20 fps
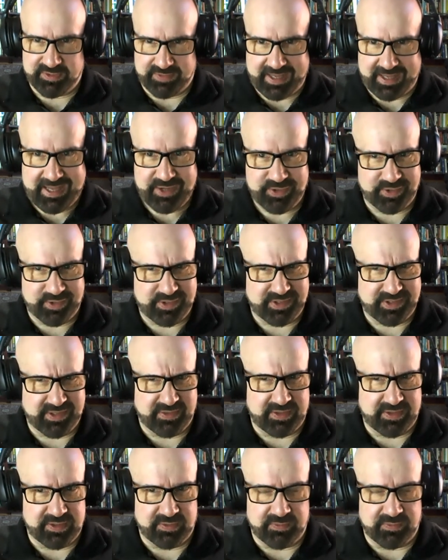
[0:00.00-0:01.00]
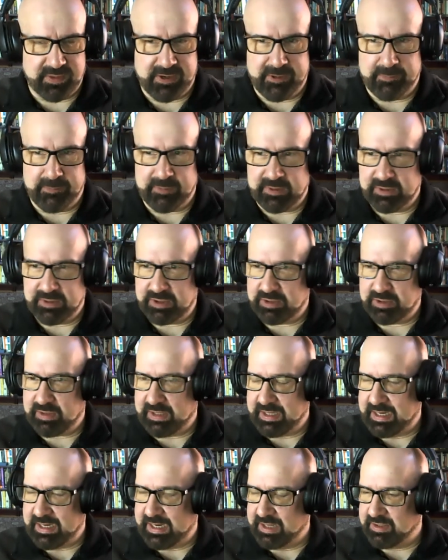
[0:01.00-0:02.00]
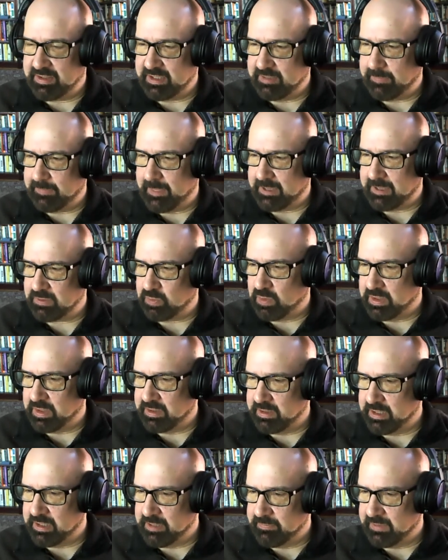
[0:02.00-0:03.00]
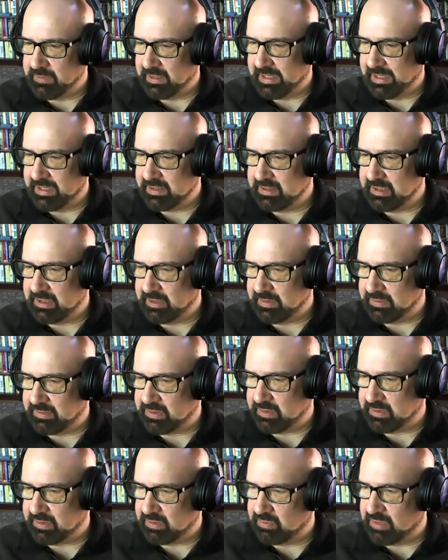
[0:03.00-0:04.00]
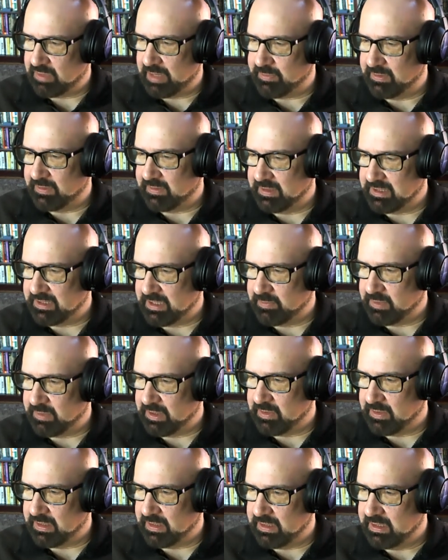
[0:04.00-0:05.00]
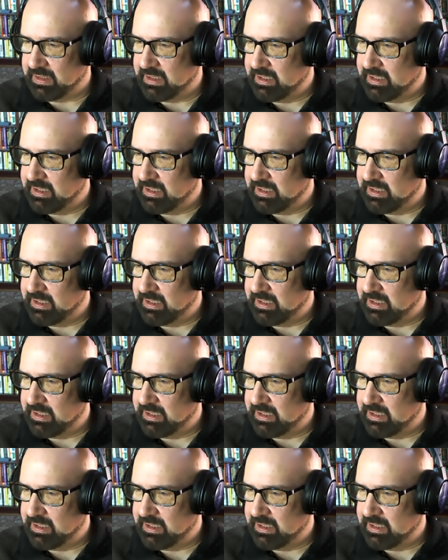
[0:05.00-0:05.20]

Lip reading: of agency in these environments, and I think that's one to wrapping things up, the